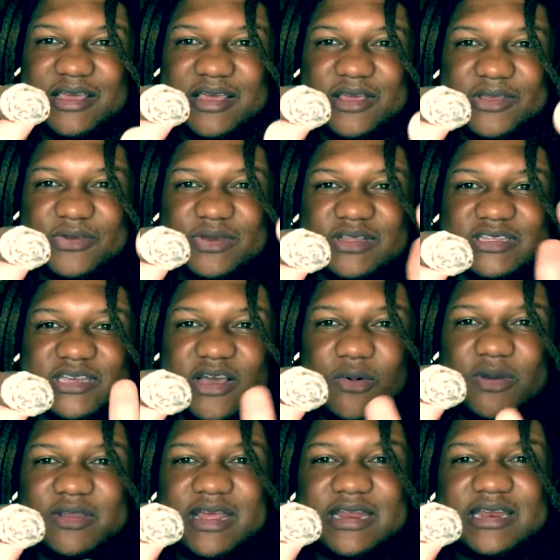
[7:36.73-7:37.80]
you can tell what
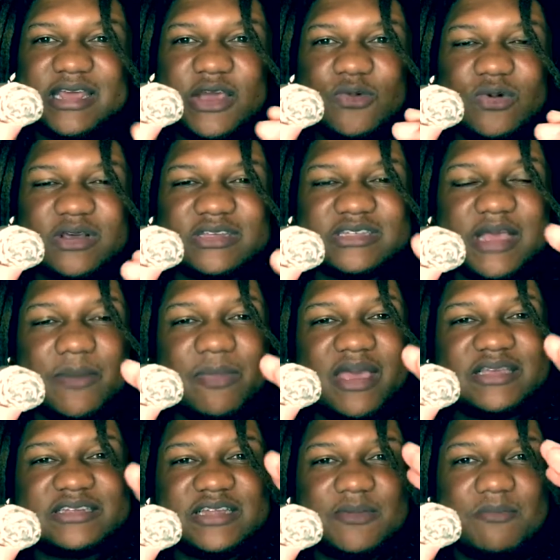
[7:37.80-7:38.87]
they did was they
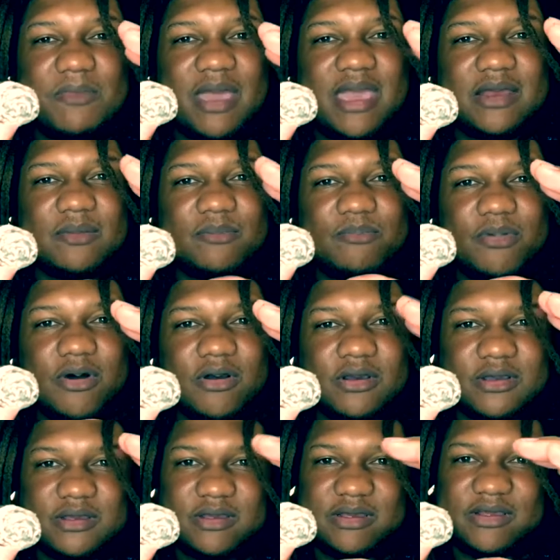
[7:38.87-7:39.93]
basically made a book
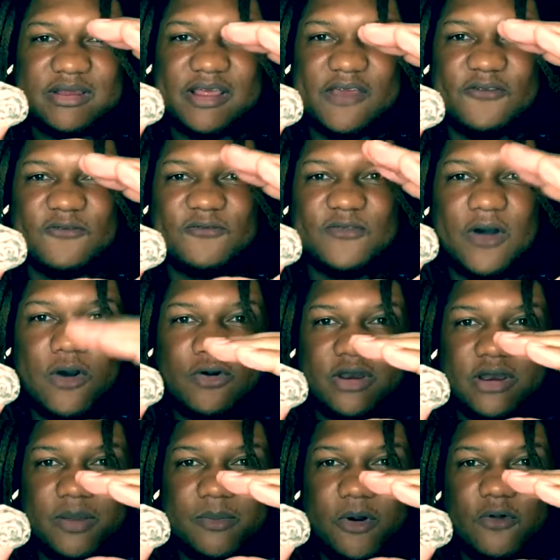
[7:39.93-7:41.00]
and folded
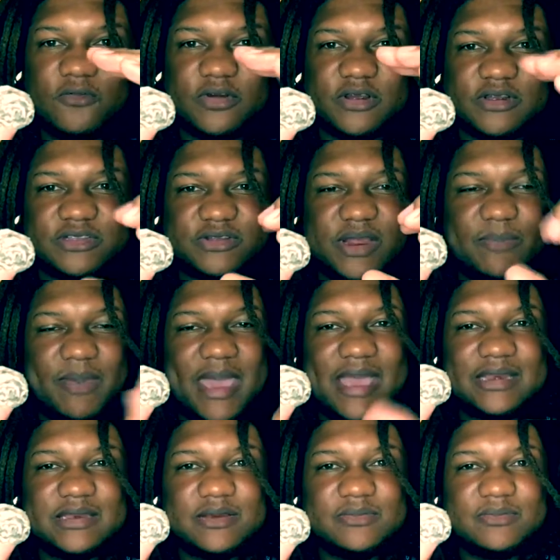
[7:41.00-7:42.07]
them over. So they packed
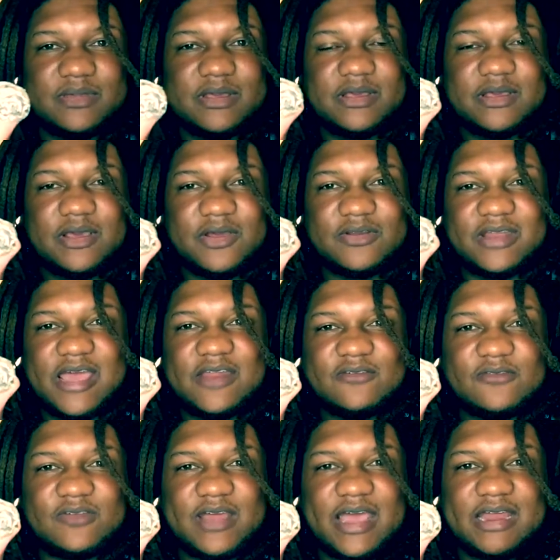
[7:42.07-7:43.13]
them, laid them
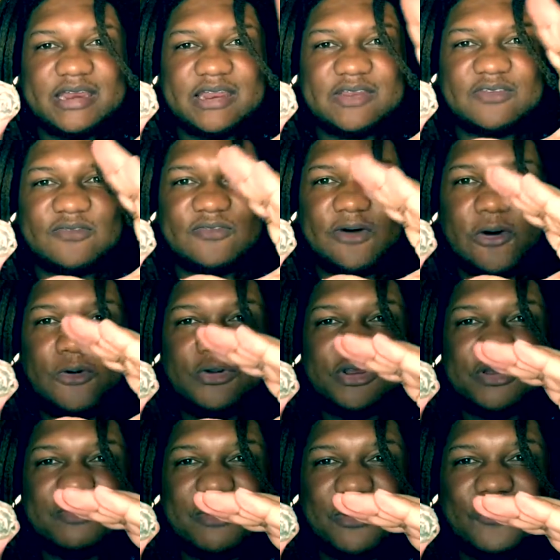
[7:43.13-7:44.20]
flat, then folded
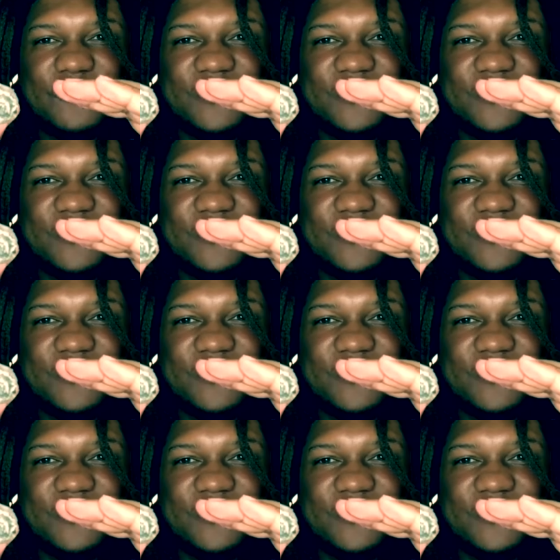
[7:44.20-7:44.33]
them over,